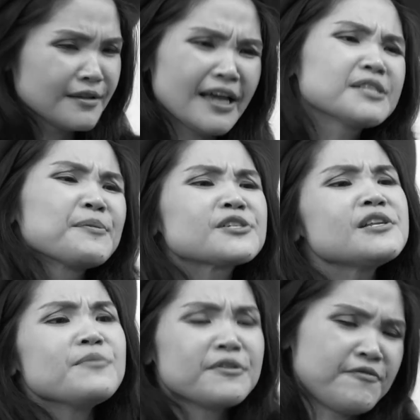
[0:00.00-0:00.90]
especially
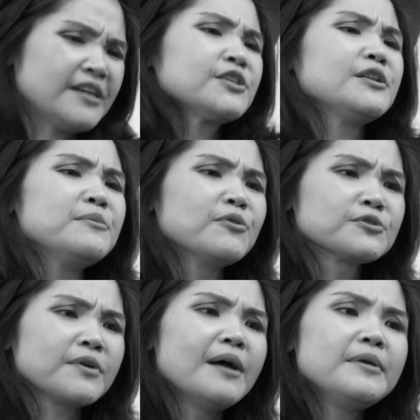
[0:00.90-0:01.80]
with fashion labels,
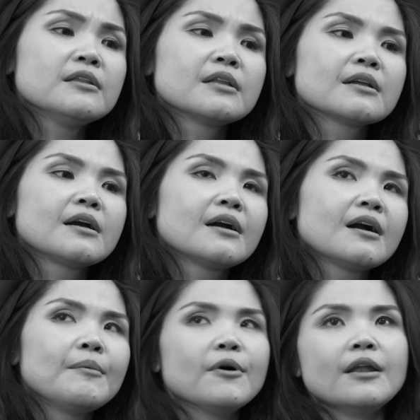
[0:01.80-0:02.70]
right? I mean,
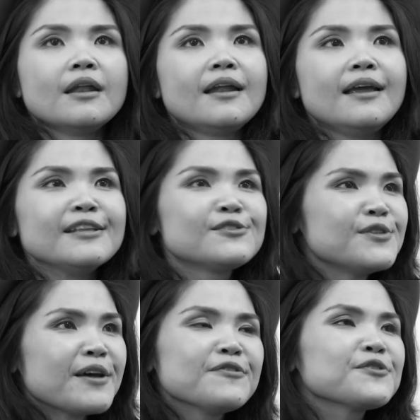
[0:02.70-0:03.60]
come on. It's never